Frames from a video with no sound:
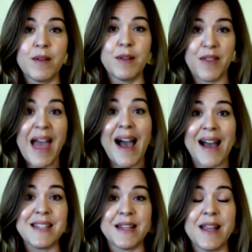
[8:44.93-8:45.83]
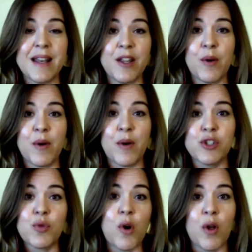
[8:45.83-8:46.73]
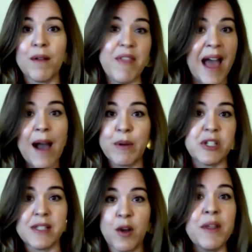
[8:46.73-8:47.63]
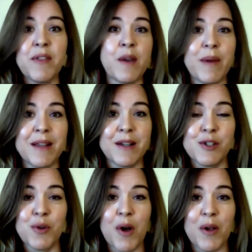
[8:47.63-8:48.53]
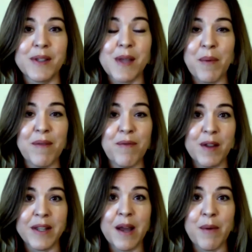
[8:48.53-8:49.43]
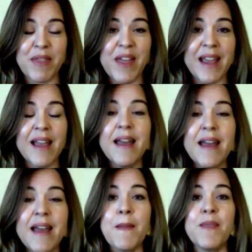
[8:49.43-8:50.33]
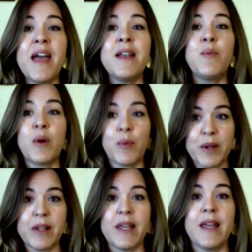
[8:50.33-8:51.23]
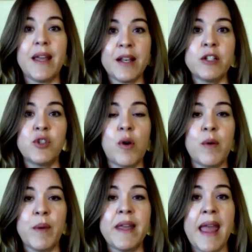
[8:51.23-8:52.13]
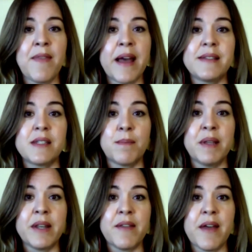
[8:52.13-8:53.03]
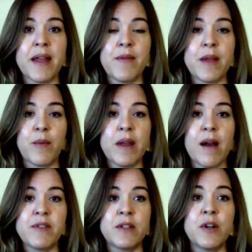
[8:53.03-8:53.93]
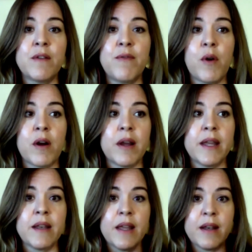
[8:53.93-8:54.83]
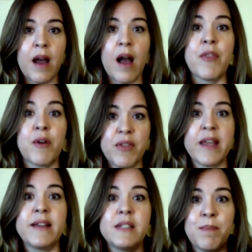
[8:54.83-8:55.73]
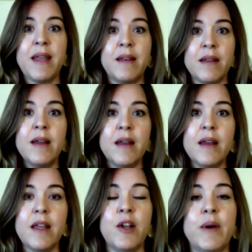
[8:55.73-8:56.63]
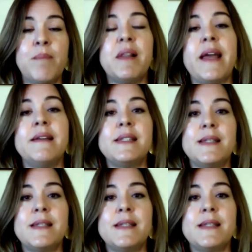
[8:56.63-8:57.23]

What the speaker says: that and control of that, which is the only thing we can control, is how we feel and how we think, then we're really in control, and we gain that stability that we often look for in other things being in place.